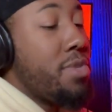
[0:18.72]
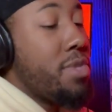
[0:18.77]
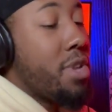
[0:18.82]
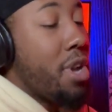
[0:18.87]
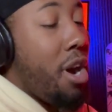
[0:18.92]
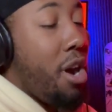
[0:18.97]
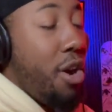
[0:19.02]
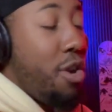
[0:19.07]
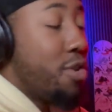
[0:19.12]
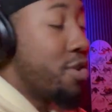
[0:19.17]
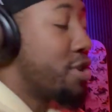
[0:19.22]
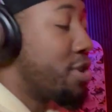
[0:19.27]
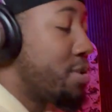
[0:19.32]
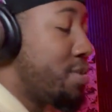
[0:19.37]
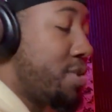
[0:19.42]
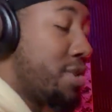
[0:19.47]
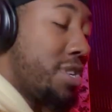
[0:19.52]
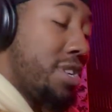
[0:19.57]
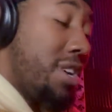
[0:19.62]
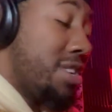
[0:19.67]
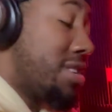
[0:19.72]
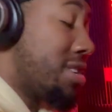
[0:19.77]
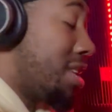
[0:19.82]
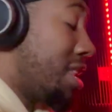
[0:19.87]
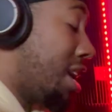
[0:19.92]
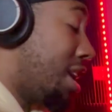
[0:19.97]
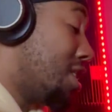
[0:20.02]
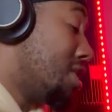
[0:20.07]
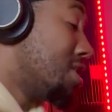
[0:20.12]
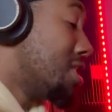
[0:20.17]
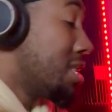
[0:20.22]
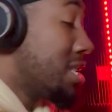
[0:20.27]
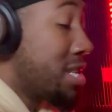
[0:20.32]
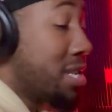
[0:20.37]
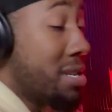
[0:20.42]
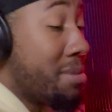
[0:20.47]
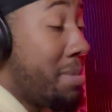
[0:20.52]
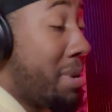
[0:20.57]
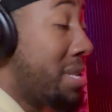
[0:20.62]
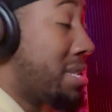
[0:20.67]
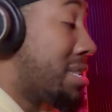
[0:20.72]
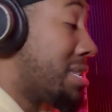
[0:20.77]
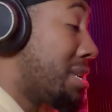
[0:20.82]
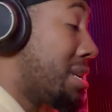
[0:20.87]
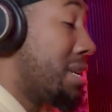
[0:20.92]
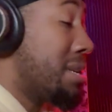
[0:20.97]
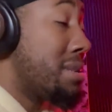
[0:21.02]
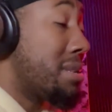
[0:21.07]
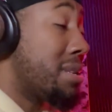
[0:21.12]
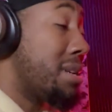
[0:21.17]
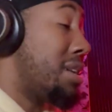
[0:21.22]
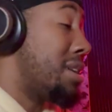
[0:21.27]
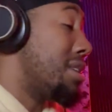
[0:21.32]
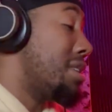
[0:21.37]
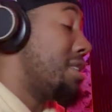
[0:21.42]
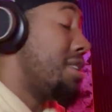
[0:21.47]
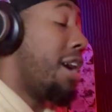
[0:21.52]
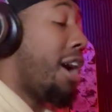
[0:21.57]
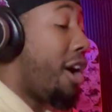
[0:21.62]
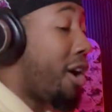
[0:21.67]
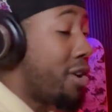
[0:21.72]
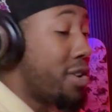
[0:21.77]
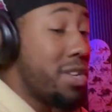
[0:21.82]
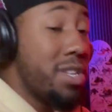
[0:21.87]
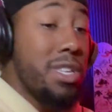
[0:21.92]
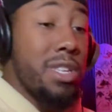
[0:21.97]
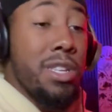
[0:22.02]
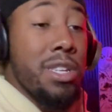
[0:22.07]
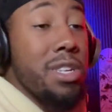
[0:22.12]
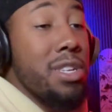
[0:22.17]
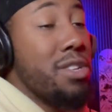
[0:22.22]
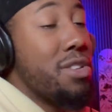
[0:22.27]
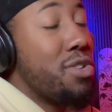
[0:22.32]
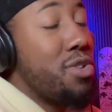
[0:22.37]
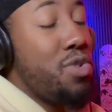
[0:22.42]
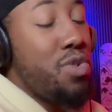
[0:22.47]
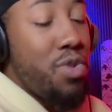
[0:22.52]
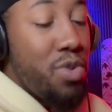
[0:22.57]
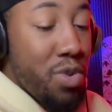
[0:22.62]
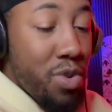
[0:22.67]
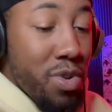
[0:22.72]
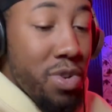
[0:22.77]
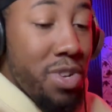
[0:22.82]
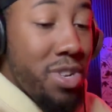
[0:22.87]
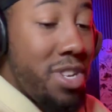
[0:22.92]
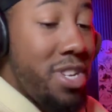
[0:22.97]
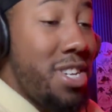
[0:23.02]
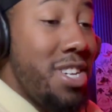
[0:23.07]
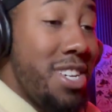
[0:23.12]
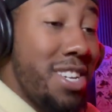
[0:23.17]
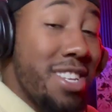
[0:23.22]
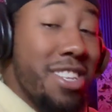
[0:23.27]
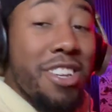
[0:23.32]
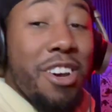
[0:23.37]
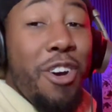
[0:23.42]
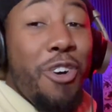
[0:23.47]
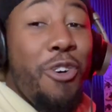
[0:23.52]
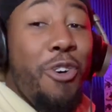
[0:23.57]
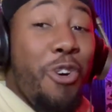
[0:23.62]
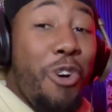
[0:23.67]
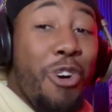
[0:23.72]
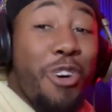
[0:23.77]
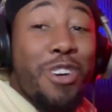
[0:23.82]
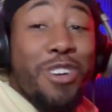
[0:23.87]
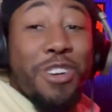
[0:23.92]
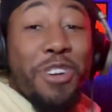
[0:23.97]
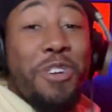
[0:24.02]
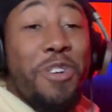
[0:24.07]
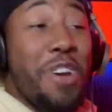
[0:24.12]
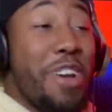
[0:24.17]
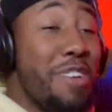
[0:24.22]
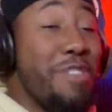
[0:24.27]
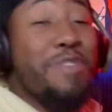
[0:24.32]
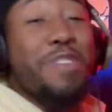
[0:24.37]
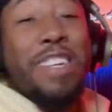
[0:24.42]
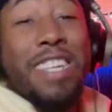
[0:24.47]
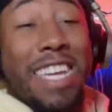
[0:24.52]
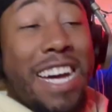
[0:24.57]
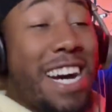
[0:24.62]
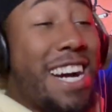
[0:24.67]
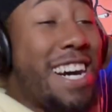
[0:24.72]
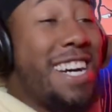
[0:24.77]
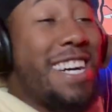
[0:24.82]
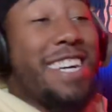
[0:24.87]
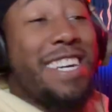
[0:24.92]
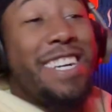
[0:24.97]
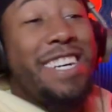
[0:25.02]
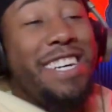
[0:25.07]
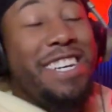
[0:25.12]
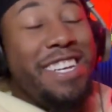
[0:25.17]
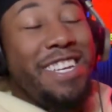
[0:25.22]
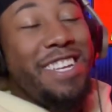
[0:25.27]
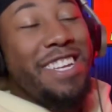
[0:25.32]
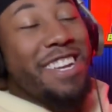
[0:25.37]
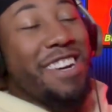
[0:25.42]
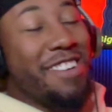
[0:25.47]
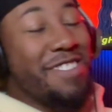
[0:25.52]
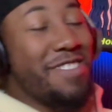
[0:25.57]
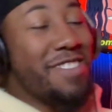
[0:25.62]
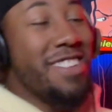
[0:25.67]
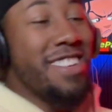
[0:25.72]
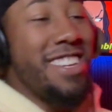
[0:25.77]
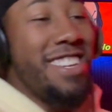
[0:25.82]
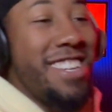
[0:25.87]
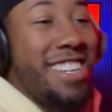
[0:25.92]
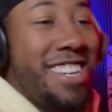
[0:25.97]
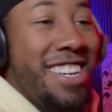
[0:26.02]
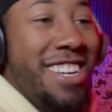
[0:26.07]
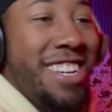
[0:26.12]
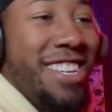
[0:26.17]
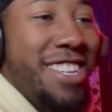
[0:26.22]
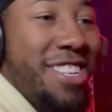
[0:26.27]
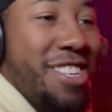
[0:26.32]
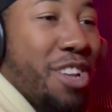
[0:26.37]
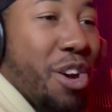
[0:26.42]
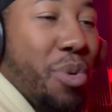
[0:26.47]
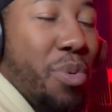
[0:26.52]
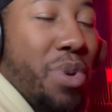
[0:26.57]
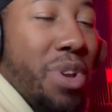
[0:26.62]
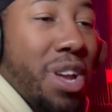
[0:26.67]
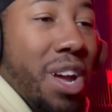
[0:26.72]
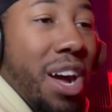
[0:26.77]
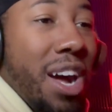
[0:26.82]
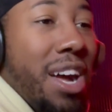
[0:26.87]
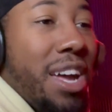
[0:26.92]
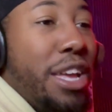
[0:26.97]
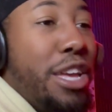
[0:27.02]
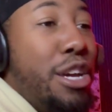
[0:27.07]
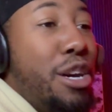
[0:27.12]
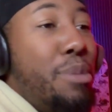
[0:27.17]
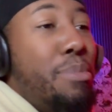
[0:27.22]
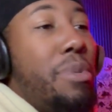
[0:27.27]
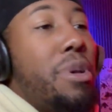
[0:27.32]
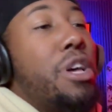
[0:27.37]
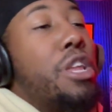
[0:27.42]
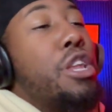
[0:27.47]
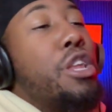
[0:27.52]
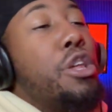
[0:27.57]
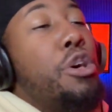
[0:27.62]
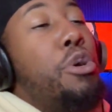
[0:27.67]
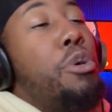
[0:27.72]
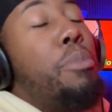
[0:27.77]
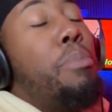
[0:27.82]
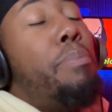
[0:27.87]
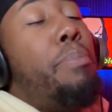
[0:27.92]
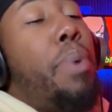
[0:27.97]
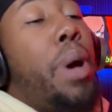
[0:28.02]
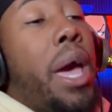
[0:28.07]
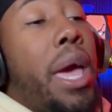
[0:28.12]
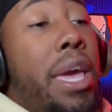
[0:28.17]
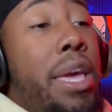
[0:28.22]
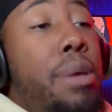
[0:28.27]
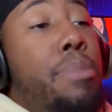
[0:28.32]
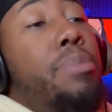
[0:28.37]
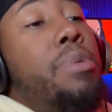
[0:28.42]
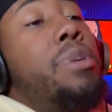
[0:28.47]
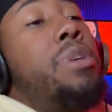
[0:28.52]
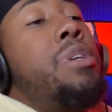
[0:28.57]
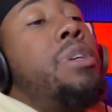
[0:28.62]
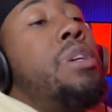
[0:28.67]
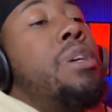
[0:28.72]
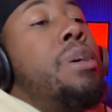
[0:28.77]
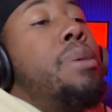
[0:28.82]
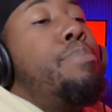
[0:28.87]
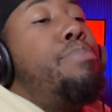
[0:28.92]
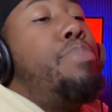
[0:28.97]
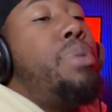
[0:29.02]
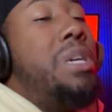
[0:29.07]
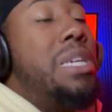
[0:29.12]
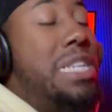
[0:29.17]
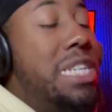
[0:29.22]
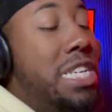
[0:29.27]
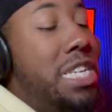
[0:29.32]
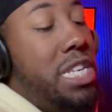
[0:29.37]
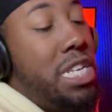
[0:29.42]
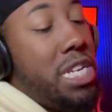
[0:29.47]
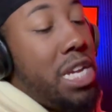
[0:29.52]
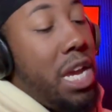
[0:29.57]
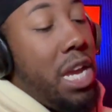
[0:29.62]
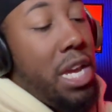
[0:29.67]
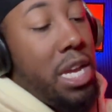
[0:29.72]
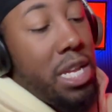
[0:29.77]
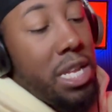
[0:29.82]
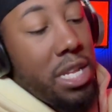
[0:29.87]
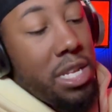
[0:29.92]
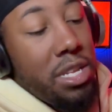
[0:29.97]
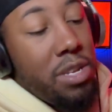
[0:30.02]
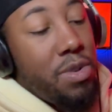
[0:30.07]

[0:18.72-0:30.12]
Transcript: I don't care what y'all say, like, oh, this nigga make the same song. All these niggas do. His go hard, though, every time. You know what I'm saying? So, we got him and Lil Baby. PJ. Let's see